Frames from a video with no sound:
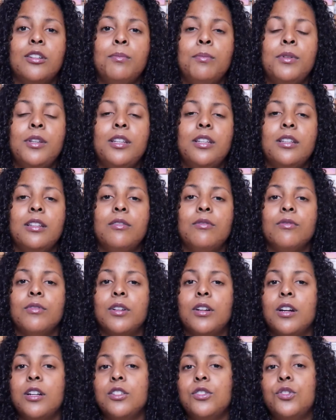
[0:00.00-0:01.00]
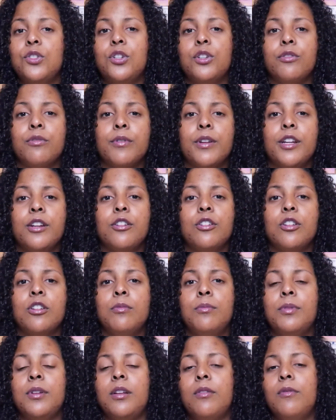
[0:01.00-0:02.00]
It could be in regards to career, it
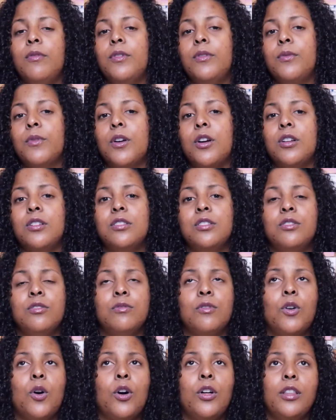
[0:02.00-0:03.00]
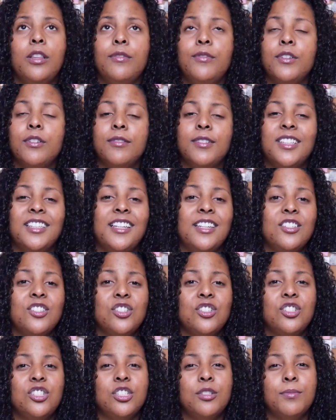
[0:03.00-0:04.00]
could be in regards to all of your
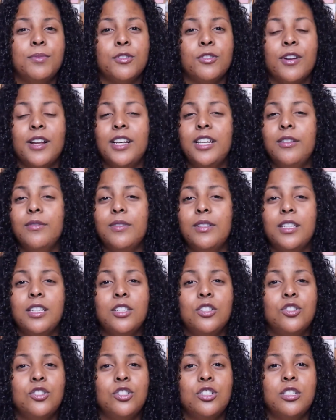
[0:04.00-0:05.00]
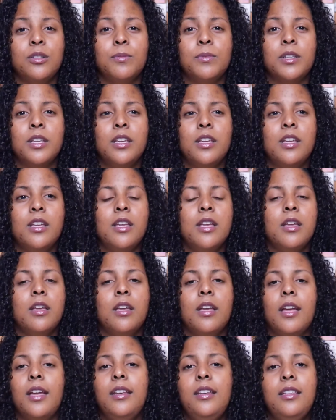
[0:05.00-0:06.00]
relationships or any relationships,
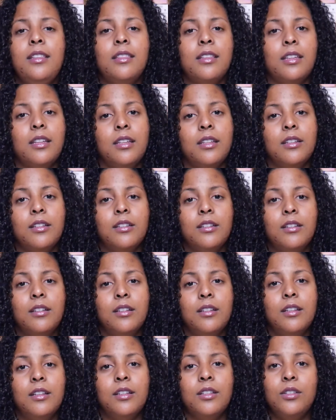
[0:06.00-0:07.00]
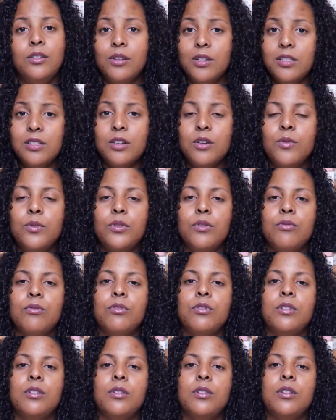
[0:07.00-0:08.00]
anything. You guys are going
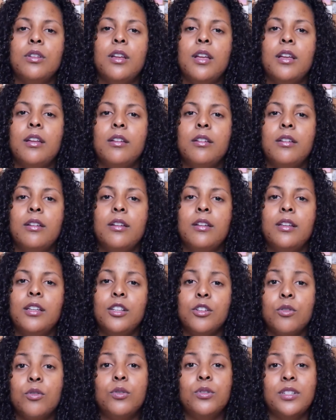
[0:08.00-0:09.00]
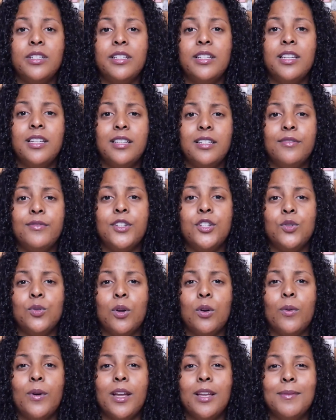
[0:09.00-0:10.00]
through it in your own
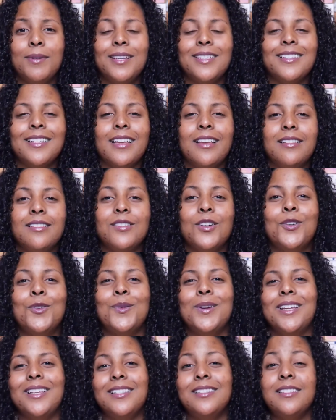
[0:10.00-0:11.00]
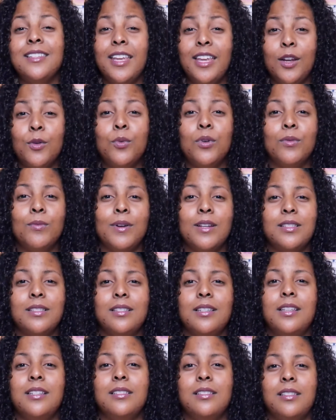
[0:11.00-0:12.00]
individual way, because as always, take what
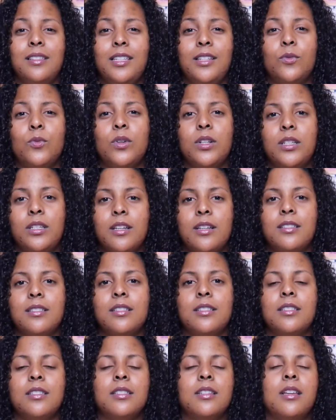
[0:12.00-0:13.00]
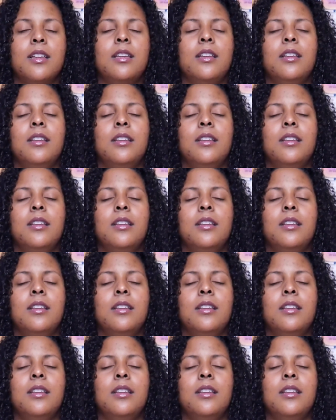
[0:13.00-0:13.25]
resonates and leave what doesn't.